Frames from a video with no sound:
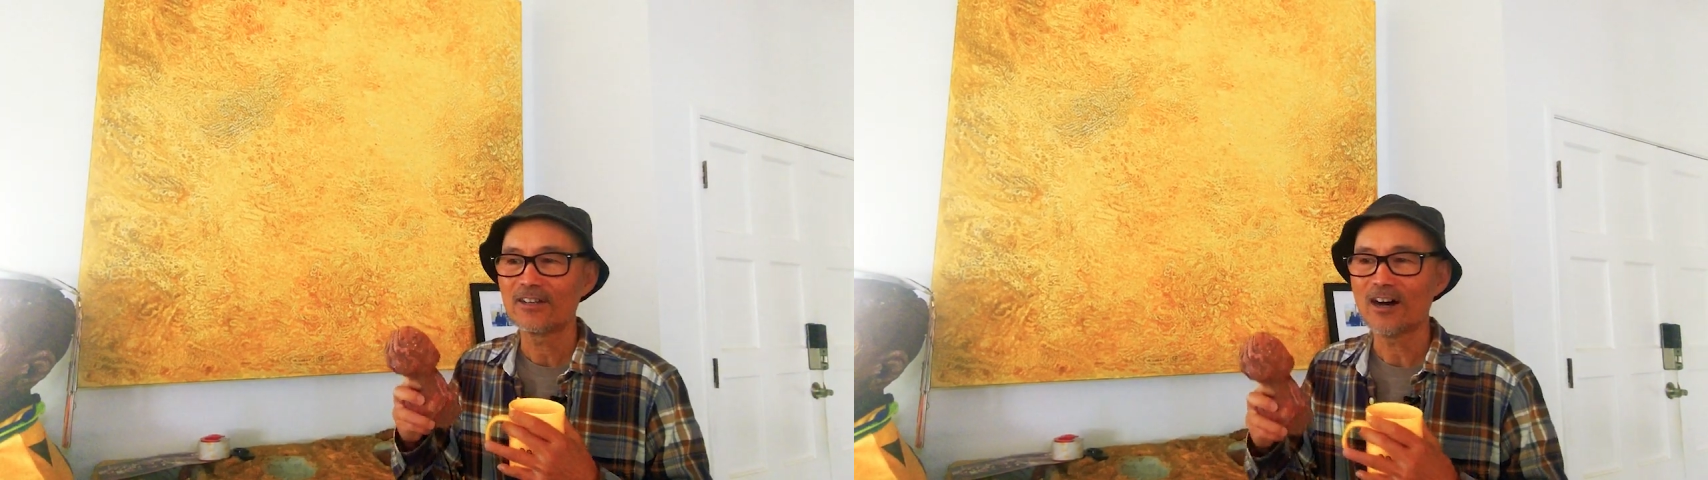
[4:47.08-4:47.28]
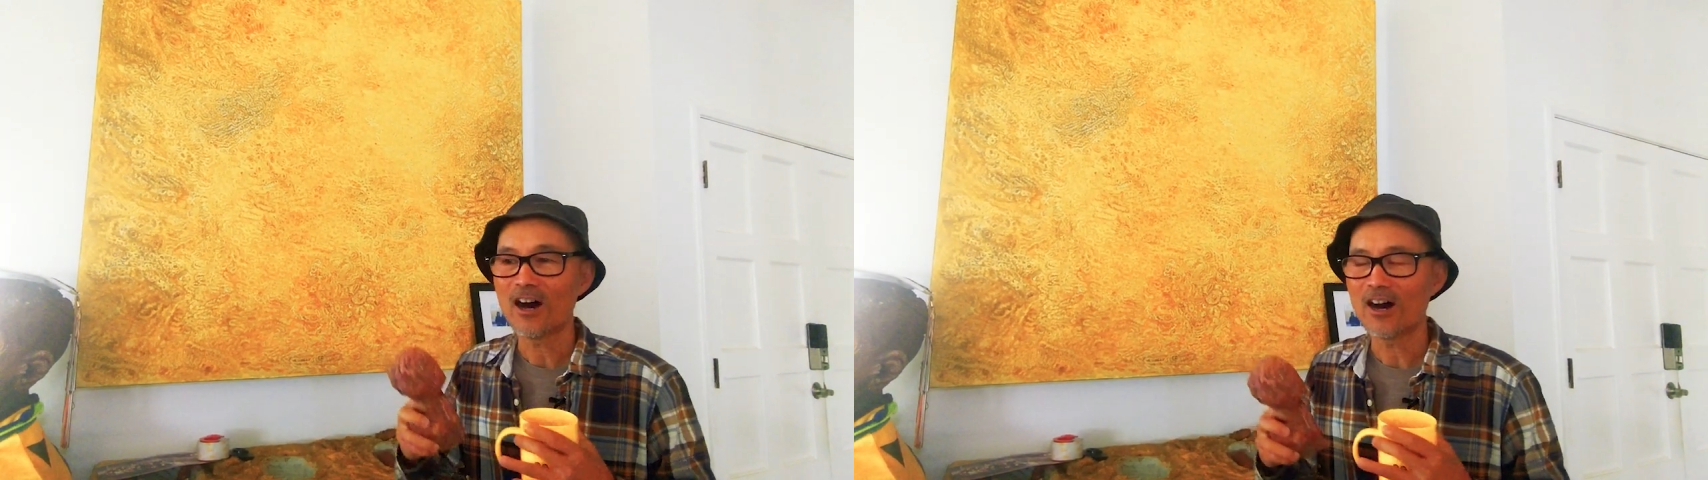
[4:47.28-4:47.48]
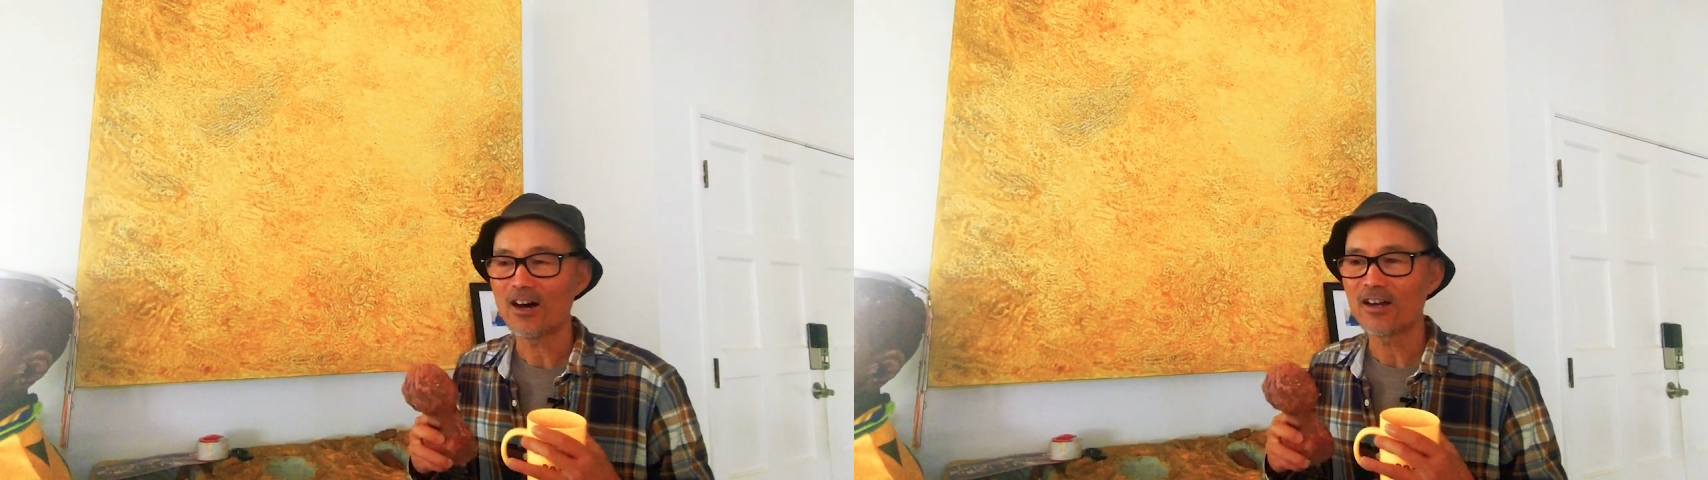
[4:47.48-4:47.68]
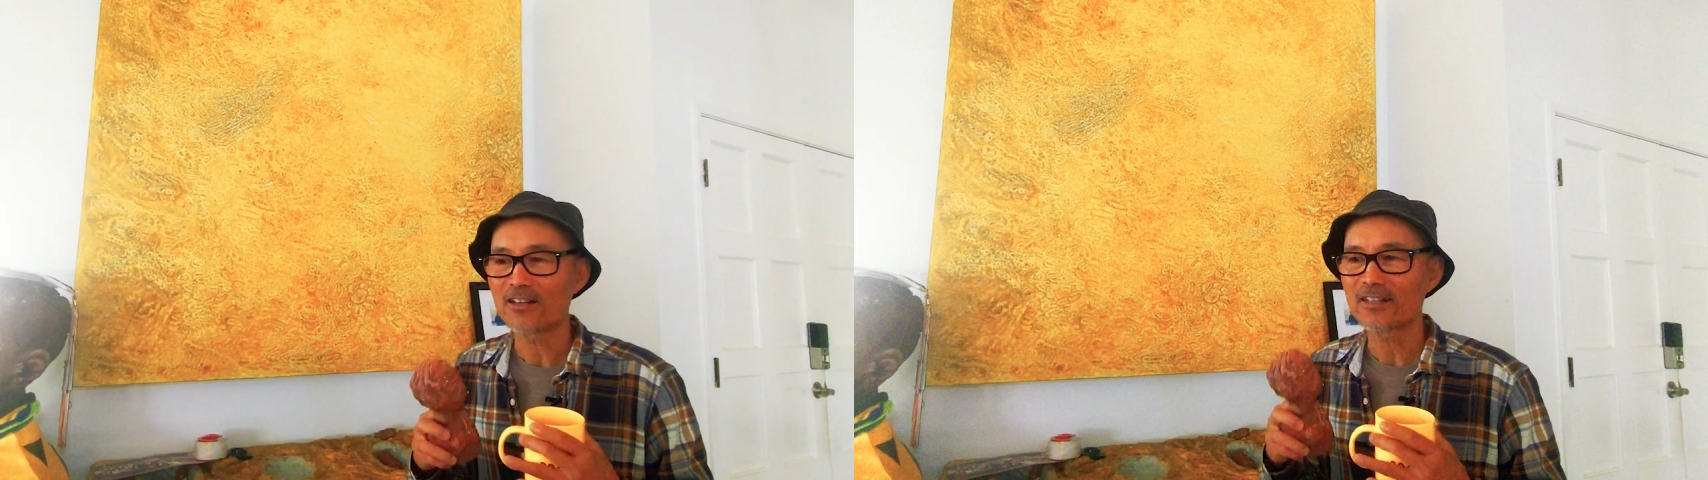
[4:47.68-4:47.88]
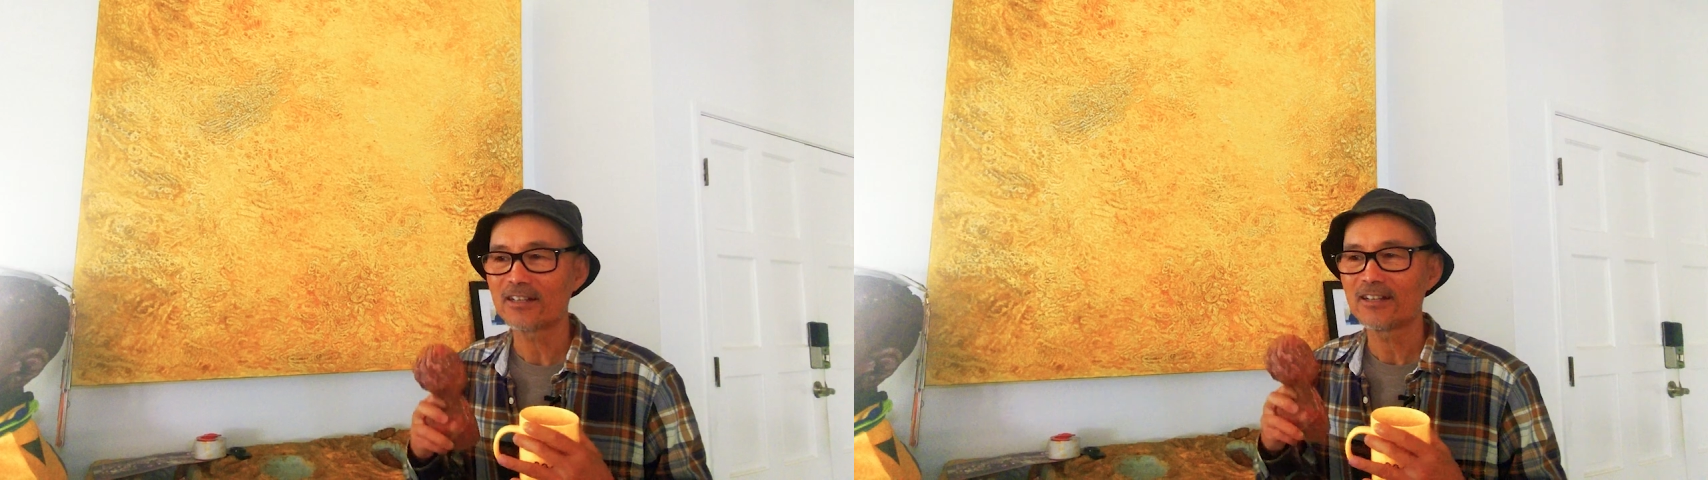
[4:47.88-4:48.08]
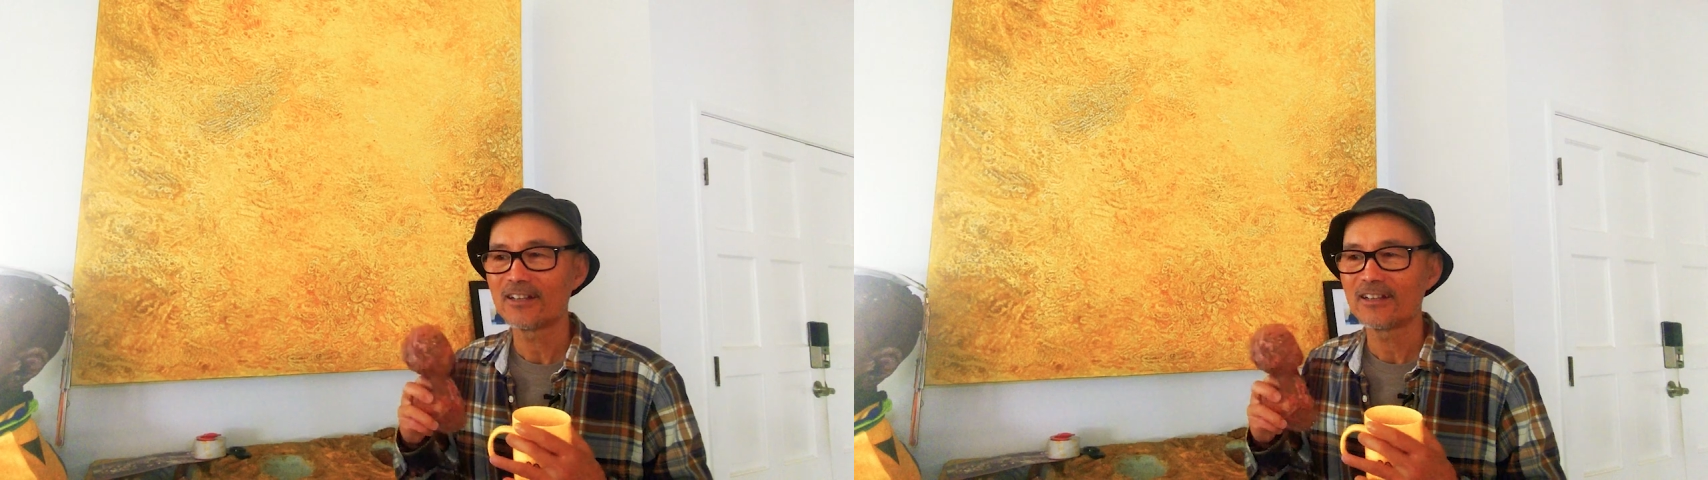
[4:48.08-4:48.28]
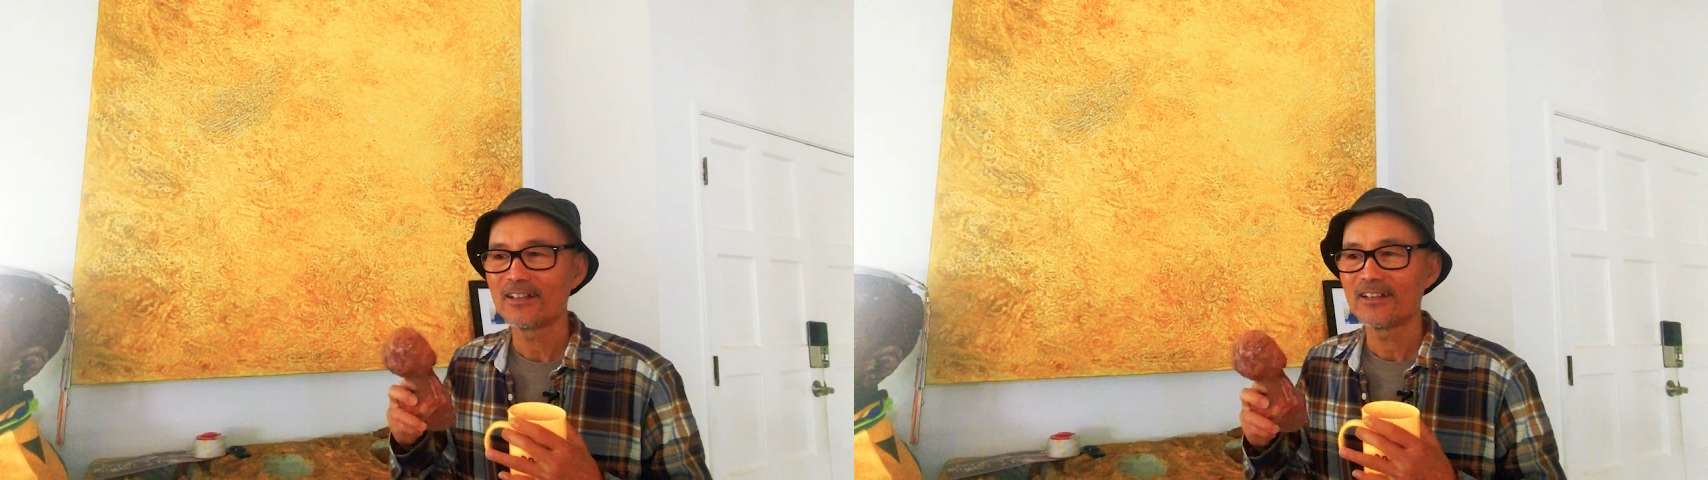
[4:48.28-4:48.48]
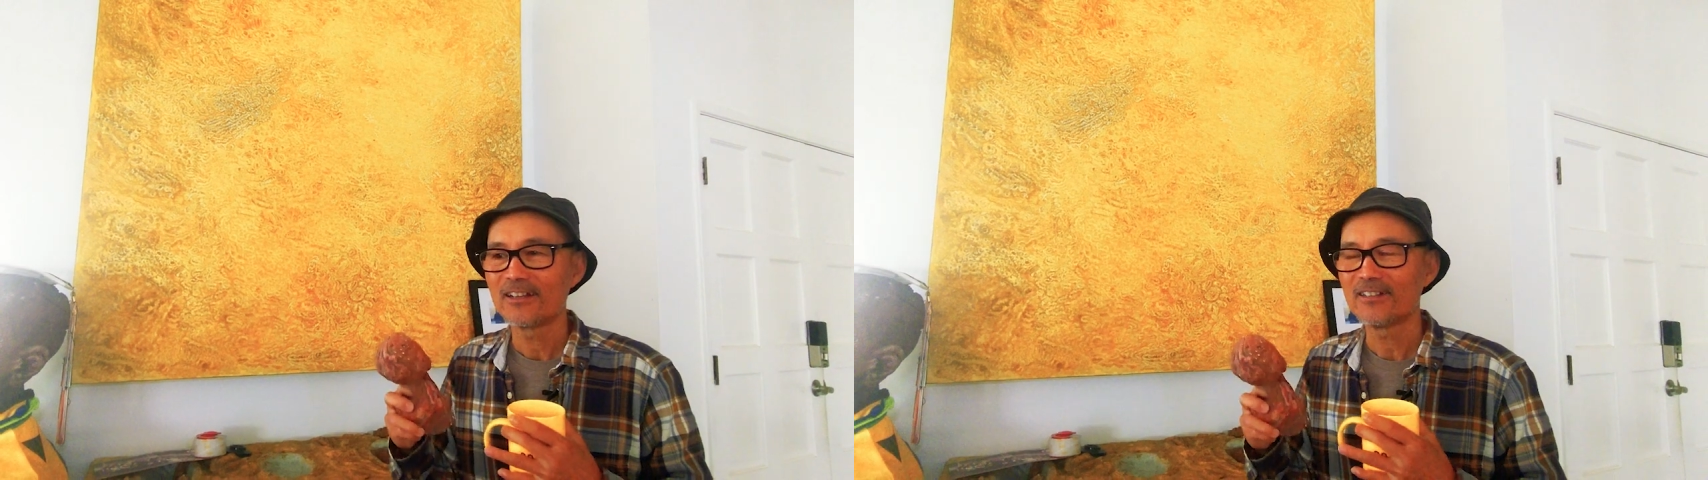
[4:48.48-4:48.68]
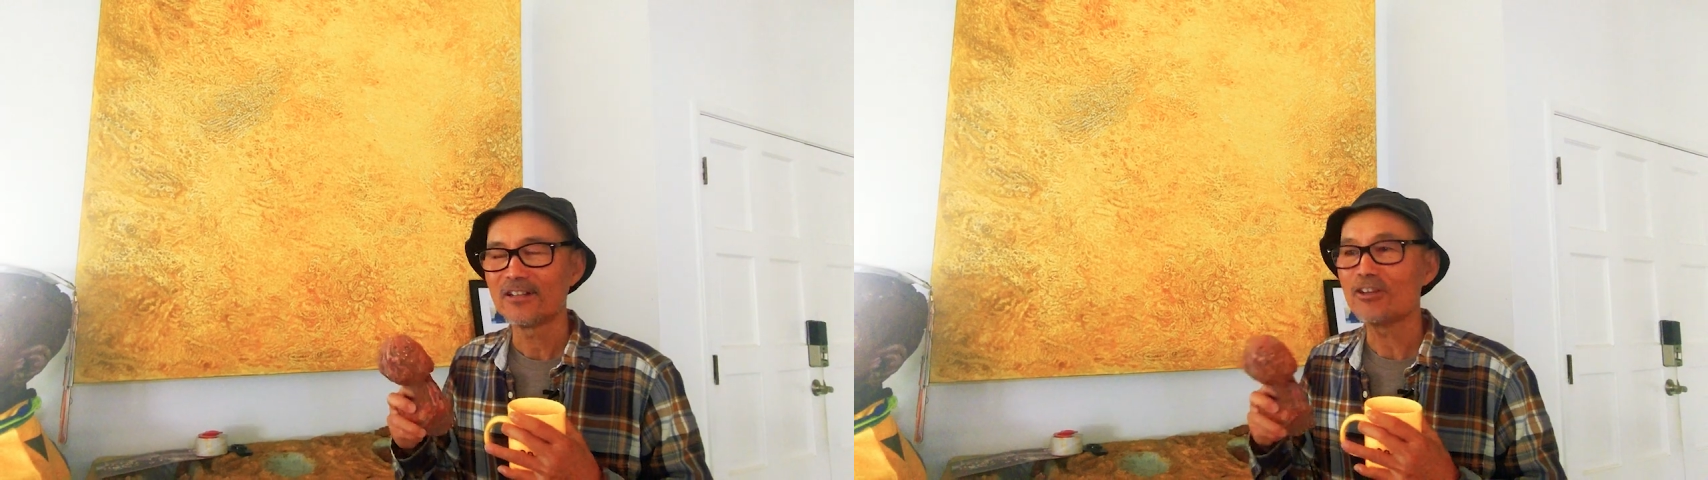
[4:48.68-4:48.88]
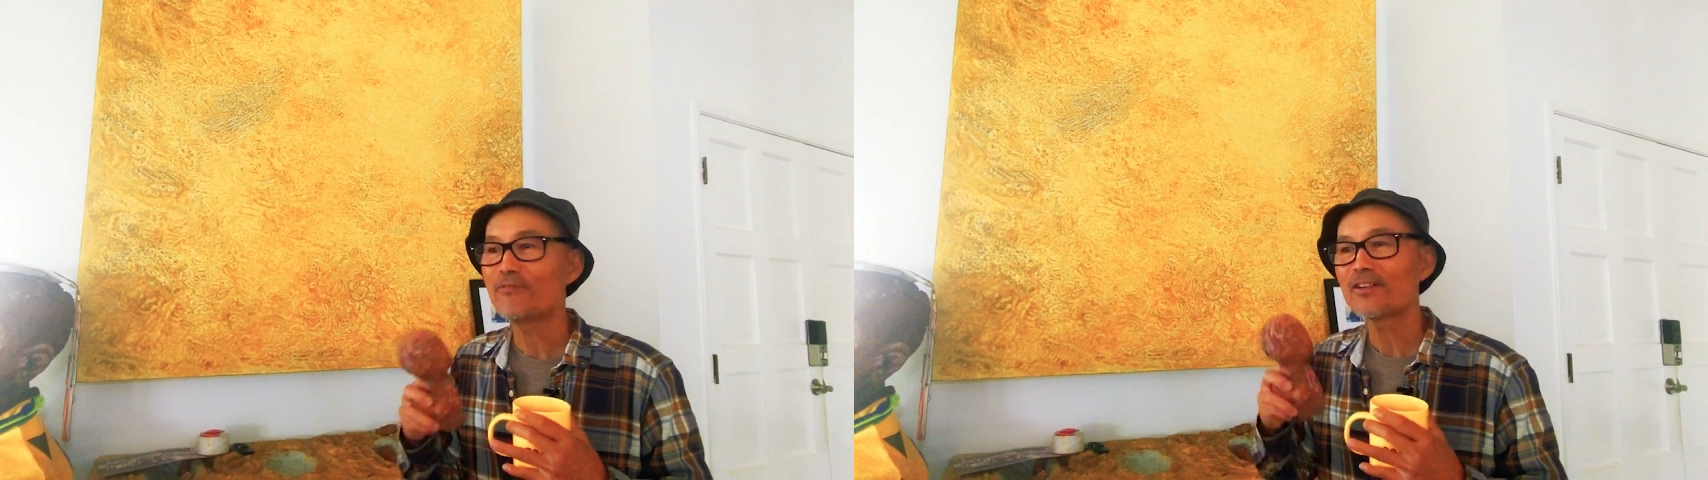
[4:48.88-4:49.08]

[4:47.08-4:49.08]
heart, you know,